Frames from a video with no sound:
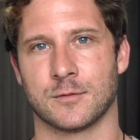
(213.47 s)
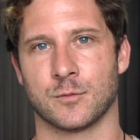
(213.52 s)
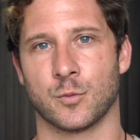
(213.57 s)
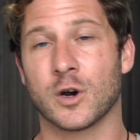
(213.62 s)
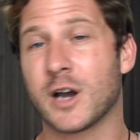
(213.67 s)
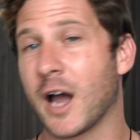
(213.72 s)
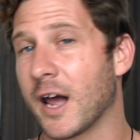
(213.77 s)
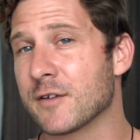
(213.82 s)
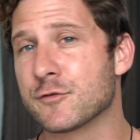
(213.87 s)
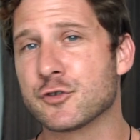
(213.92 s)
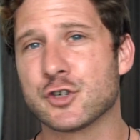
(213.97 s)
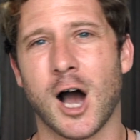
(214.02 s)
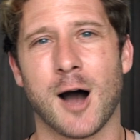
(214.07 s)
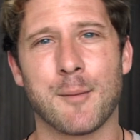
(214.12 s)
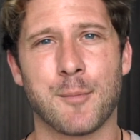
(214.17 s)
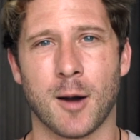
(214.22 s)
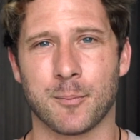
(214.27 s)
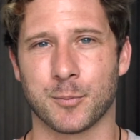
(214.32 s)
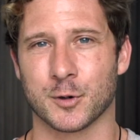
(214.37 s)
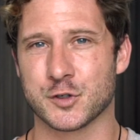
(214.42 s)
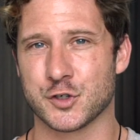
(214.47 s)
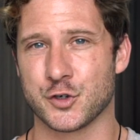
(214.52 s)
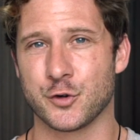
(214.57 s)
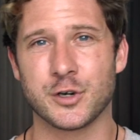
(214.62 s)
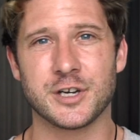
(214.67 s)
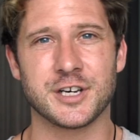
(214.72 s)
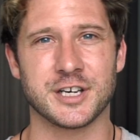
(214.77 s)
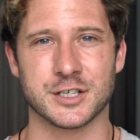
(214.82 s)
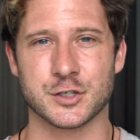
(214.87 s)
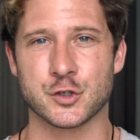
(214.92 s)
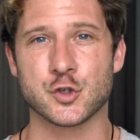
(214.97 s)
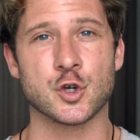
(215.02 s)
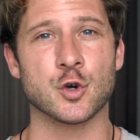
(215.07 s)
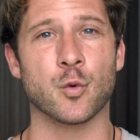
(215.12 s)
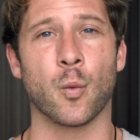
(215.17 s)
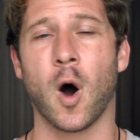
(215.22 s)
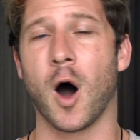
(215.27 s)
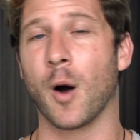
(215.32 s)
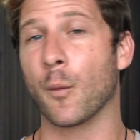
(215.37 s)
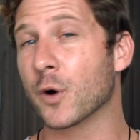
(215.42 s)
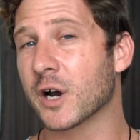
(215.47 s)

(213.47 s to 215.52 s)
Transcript: What kind of job opportunities do you want?